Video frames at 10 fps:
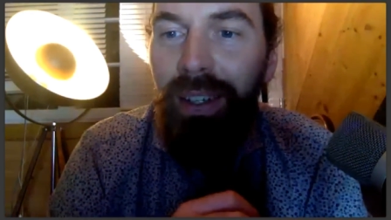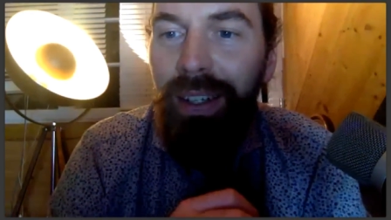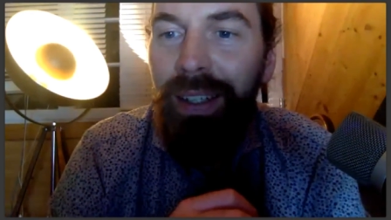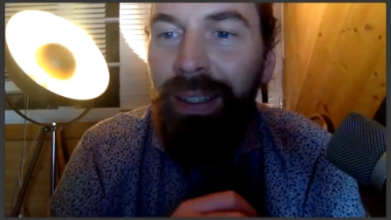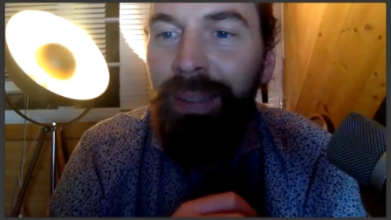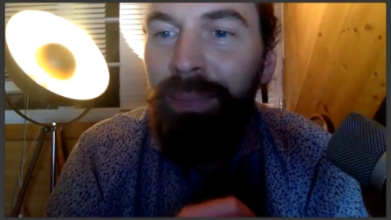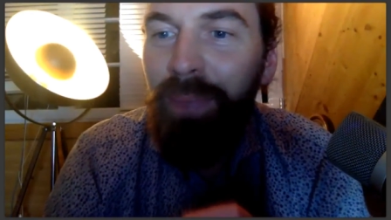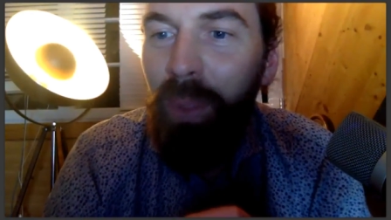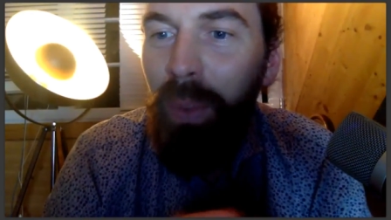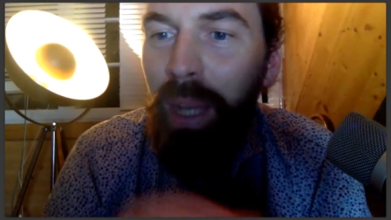
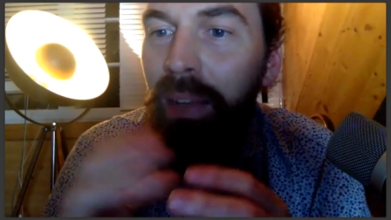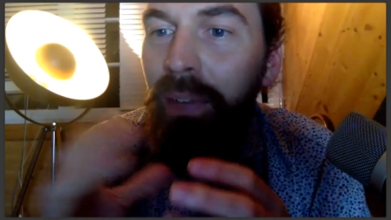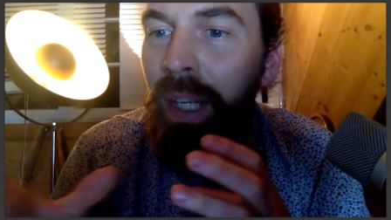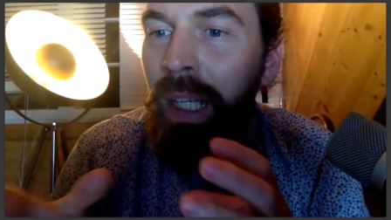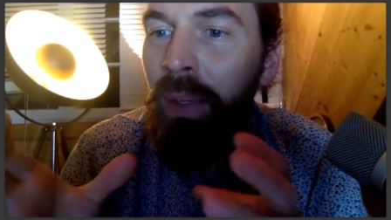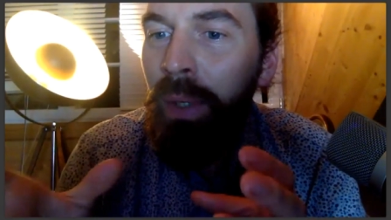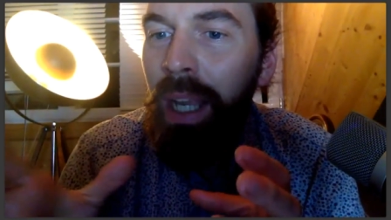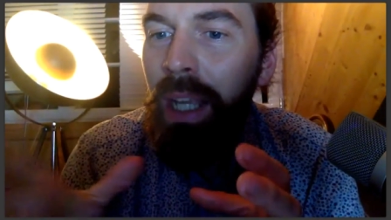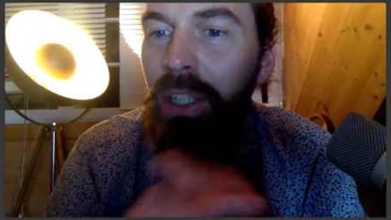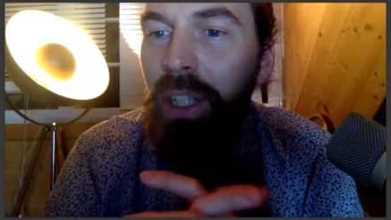We are living in a
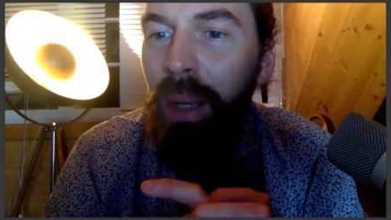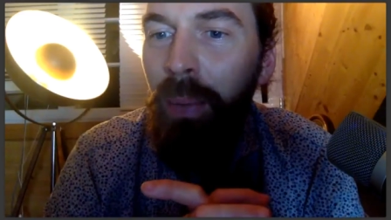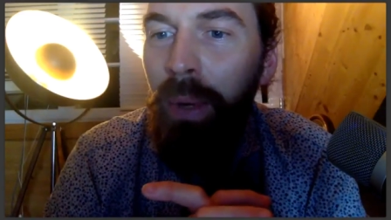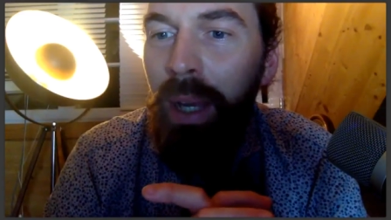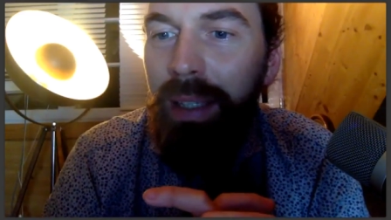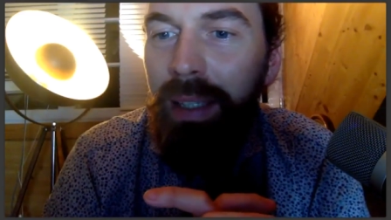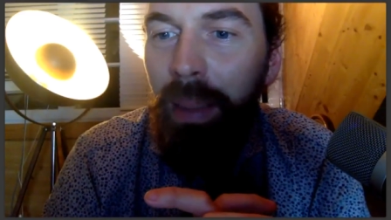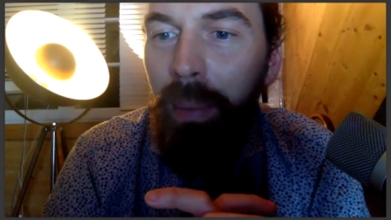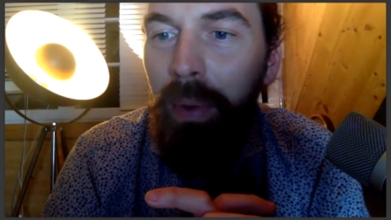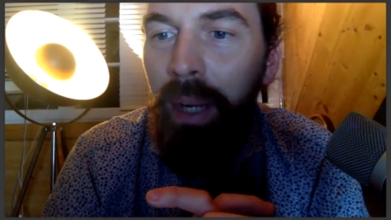relationship, we are
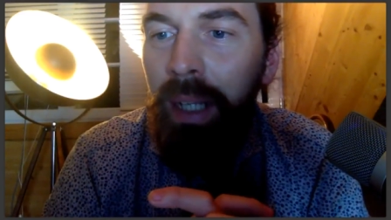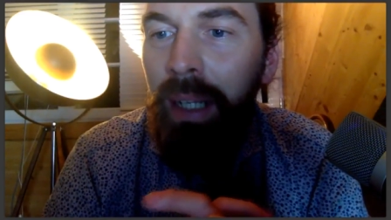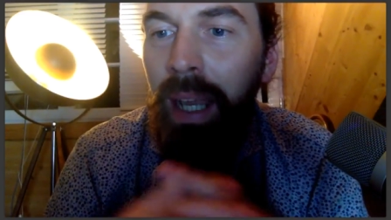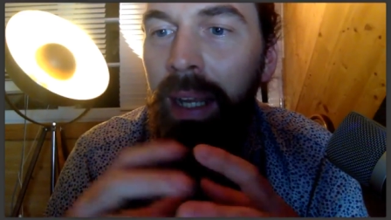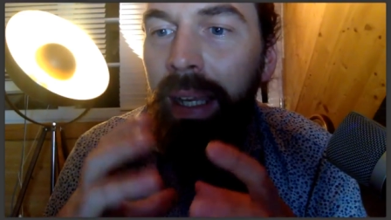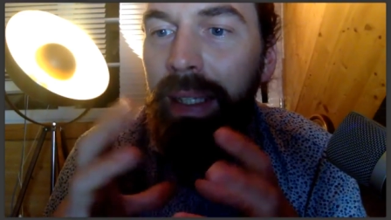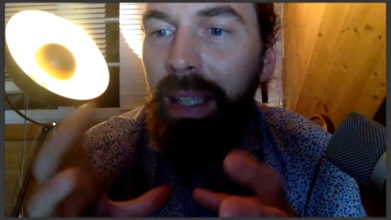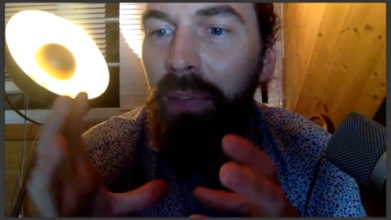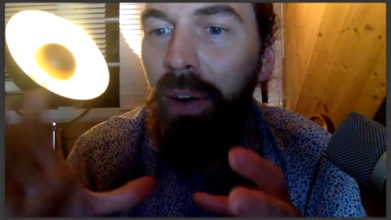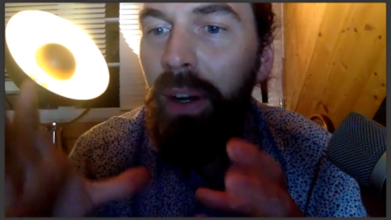separated and I
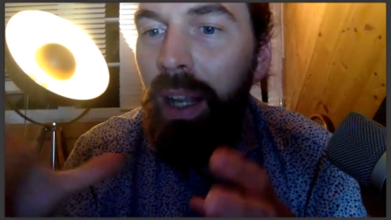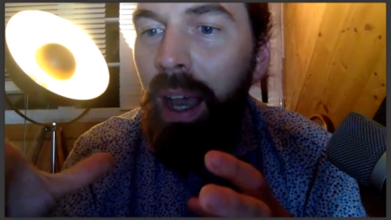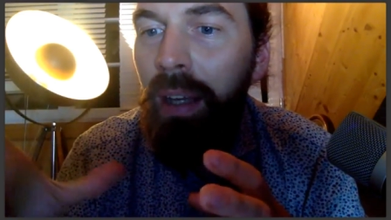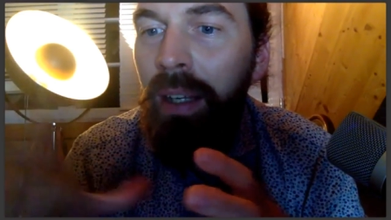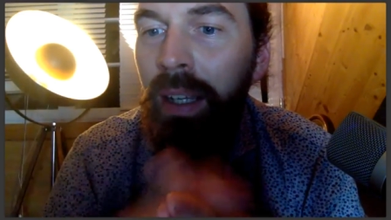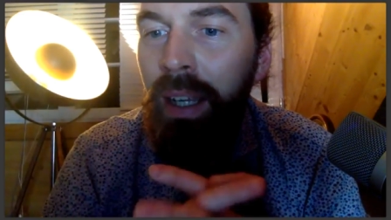suffer a lot.